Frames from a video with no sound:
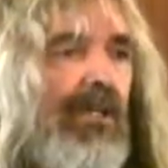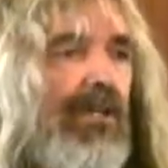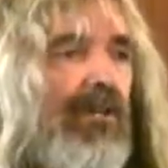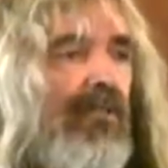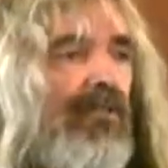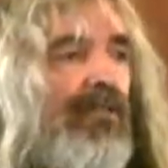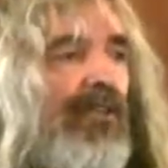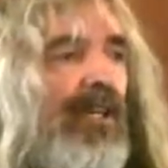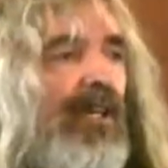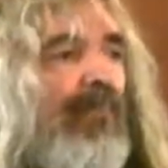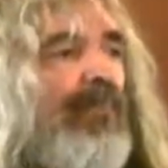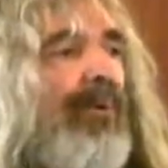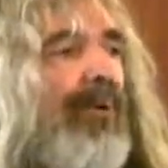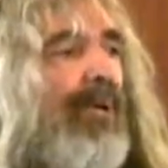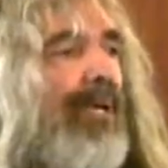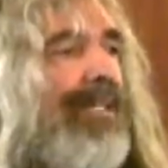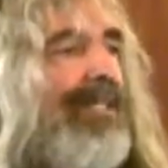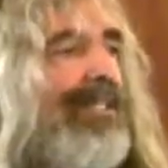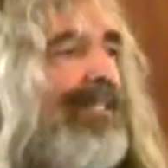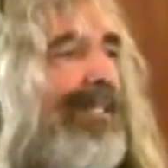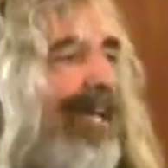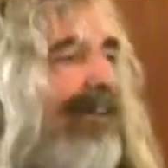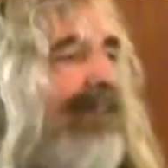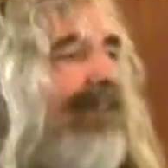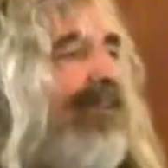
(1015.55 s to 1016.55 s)

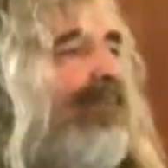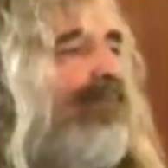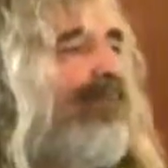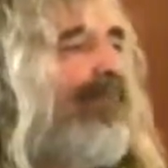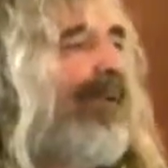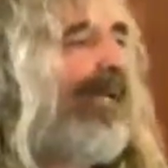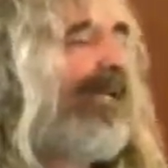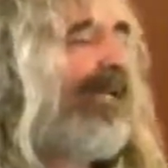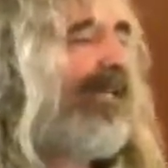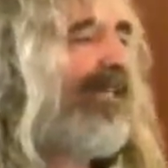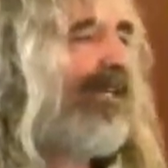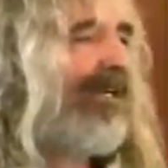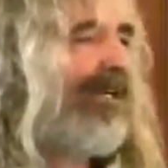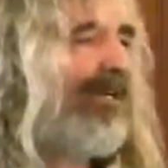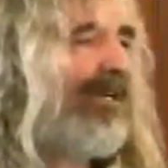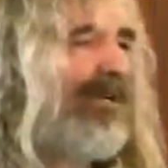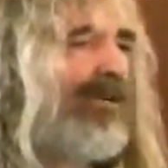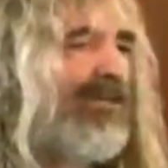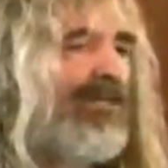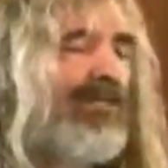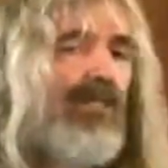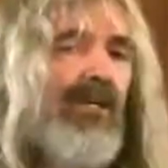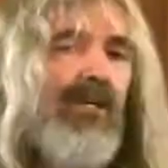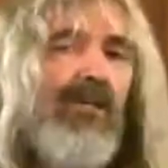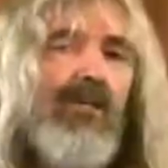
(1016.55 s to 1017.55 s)
3.7 billion
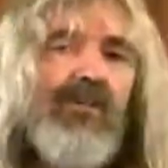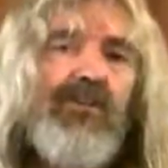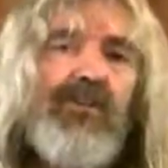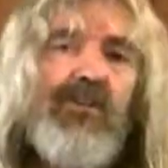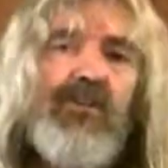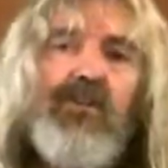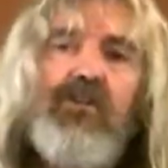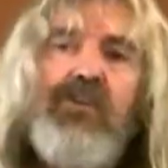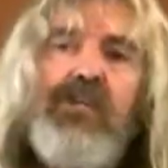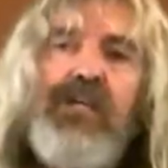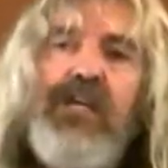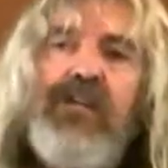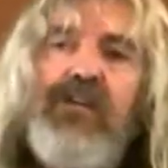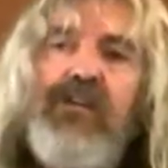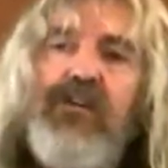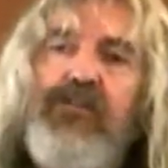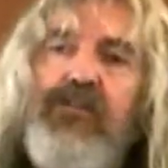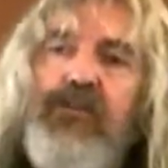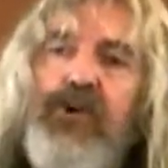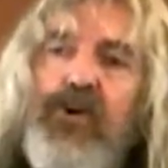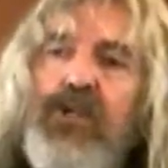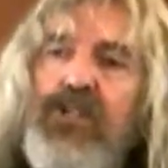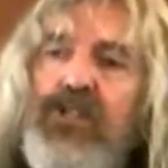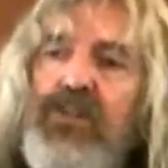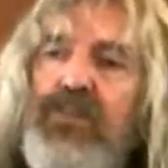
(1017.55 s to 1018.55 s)
years to create the
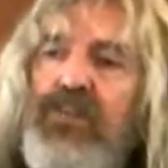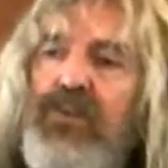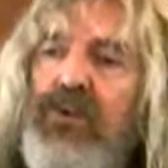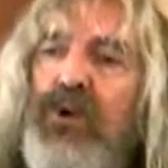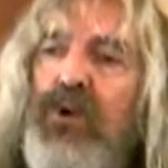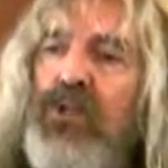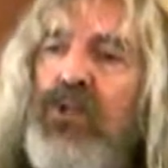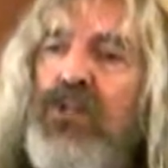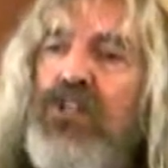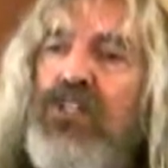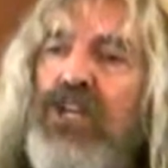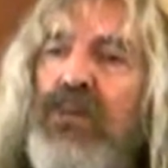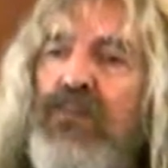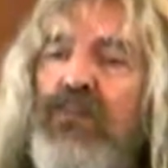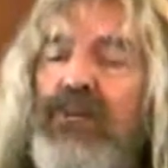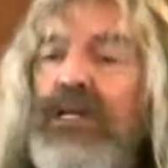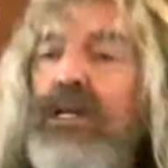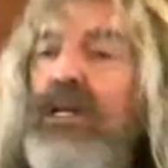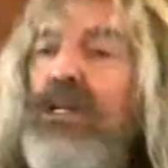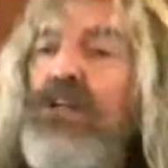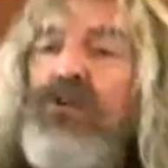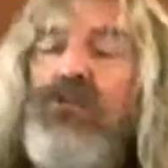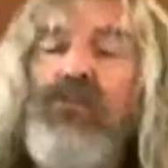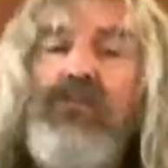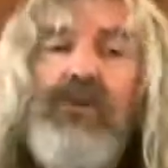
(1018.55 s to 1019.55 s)
first
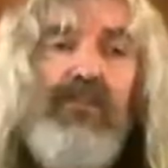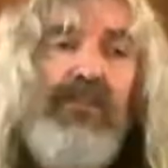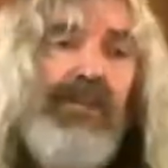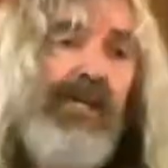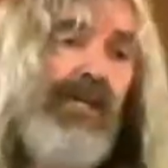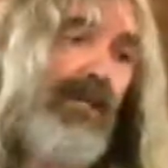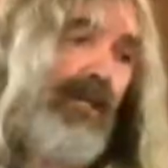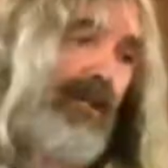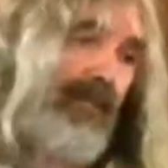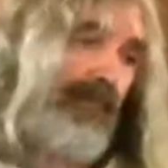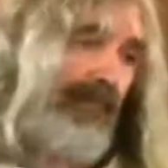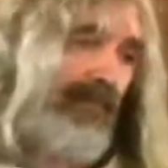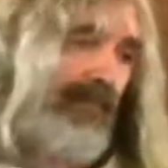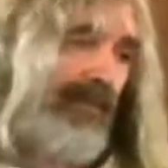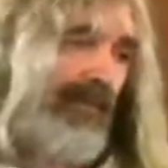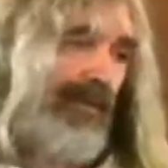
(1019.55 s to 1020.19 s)
prototypical human being.